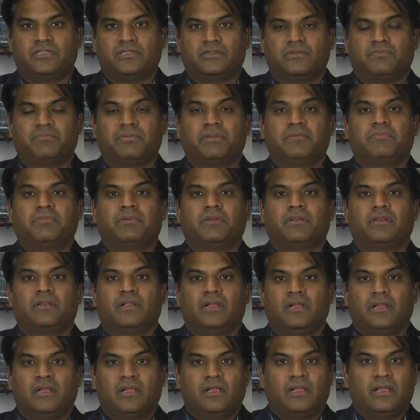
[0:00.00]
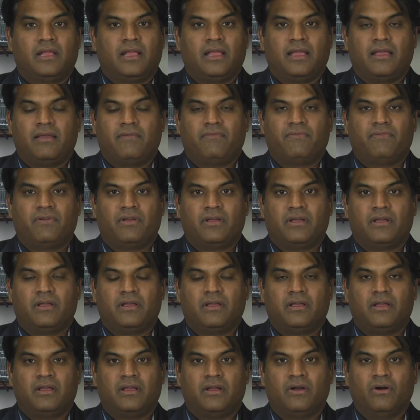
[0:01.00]
You know, people have
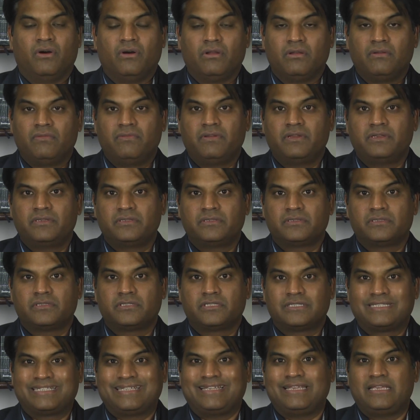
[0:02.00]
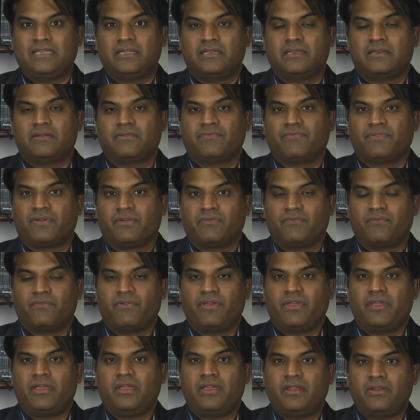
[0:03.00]
always seen from
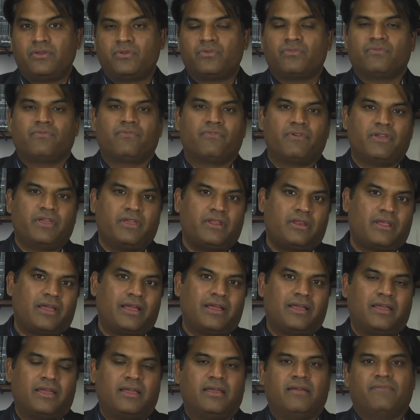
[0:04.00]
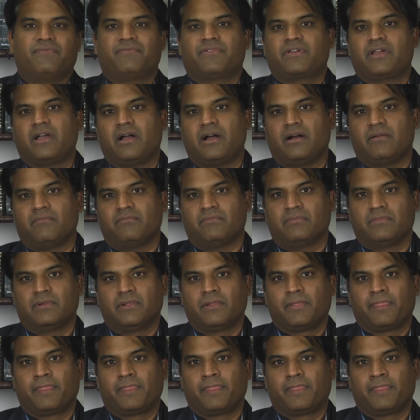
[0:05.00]
where to where I have come.